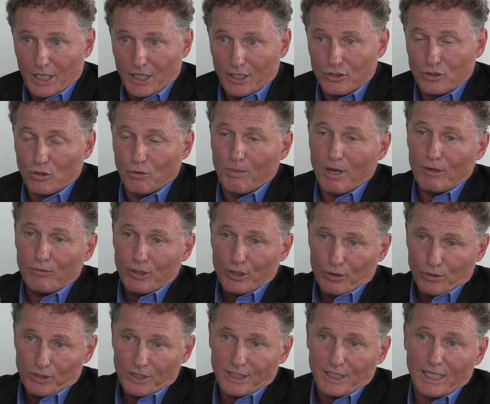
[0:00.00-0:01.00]
And so by
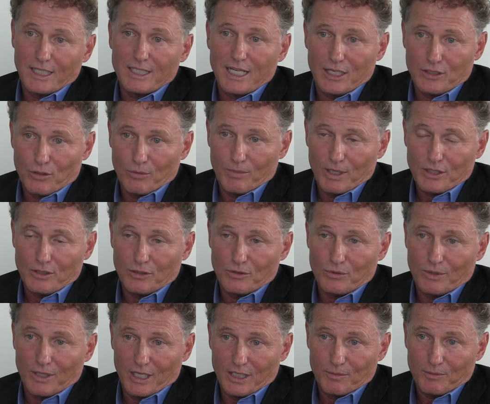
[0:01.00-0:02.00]
reducing
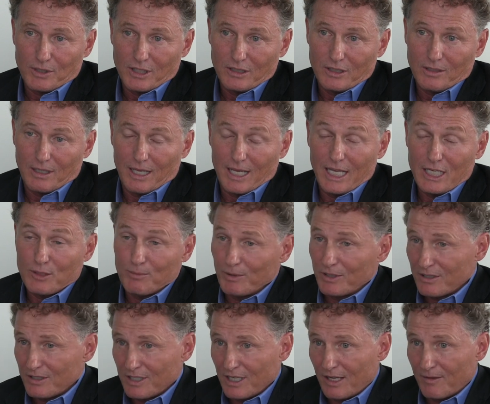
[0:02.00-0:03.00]
exacerbations with aspil-
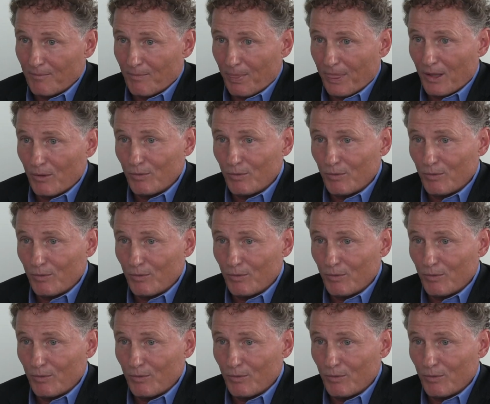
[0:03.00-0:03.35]
acebilustat,